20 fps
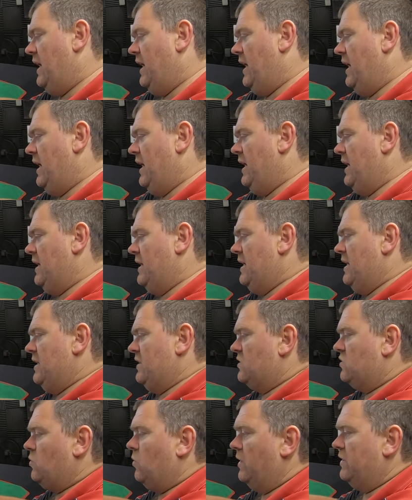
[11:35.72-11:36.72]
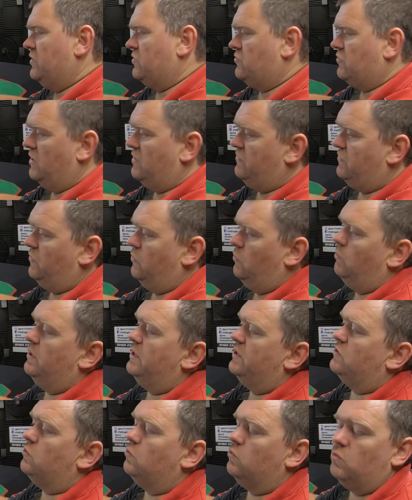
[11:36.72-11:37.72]
It's quite
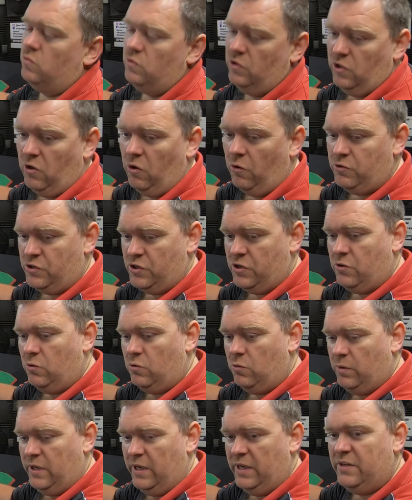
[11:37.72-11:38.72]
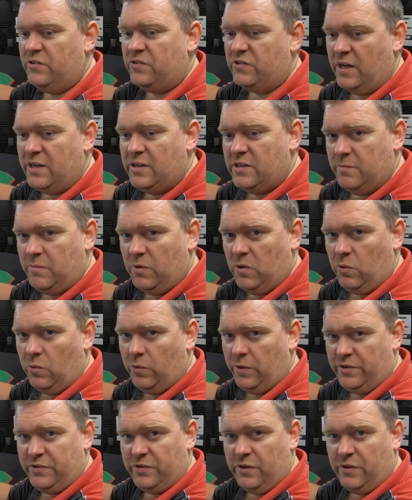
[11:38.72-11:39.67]
straightforward. It's all logical and in sensible order.